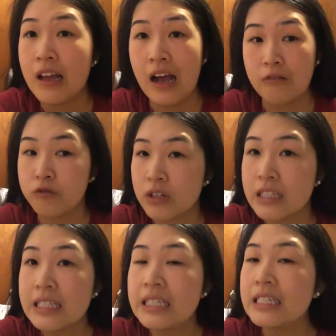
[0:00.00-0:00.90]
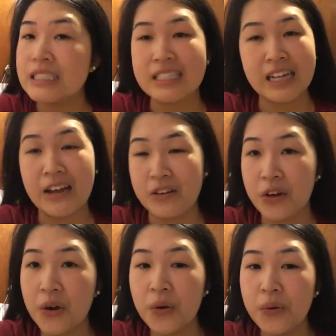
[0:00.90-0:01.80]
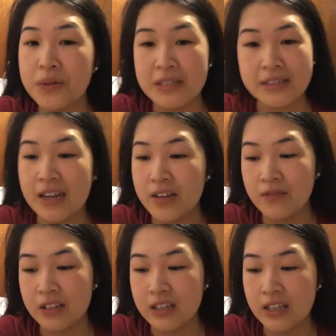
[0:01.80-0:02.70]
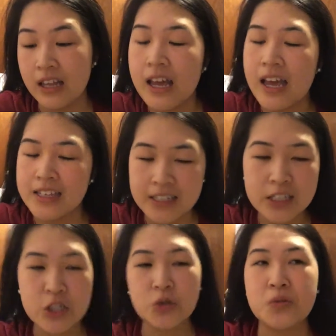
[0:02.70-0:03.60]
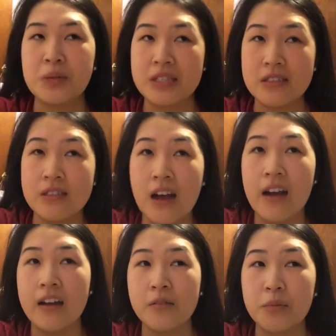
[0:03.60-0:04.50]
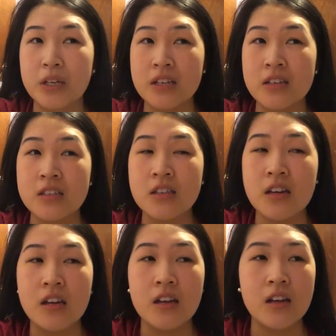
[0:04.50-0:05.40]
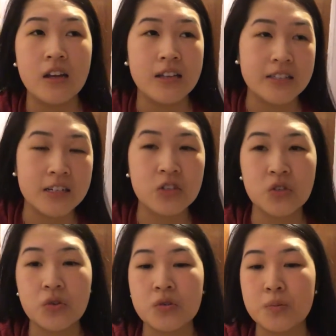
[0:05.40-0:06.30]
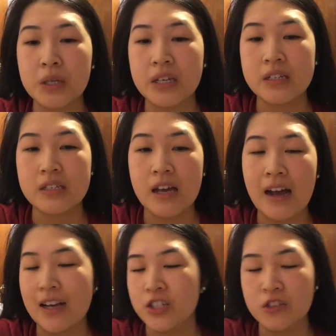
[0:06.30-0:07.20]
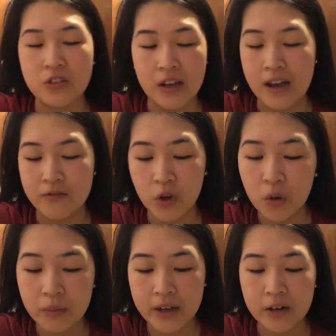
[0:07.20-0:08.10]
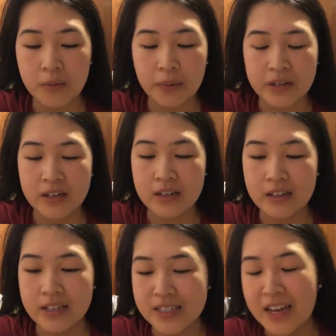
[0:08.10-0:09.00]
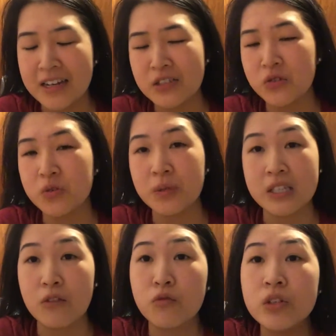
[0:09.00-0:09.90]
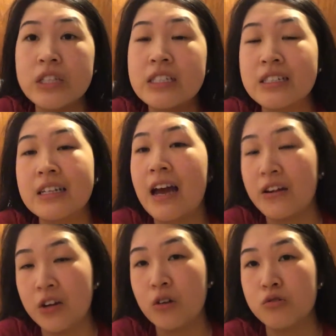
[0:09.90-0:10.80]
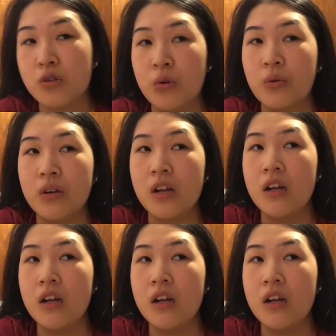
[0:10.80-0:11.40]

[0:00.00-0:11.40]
I really did not know. It's not even, it's an excuse, but it's not, because it's an excuse because I should have known better, but it's not an excuse because I really did not know. So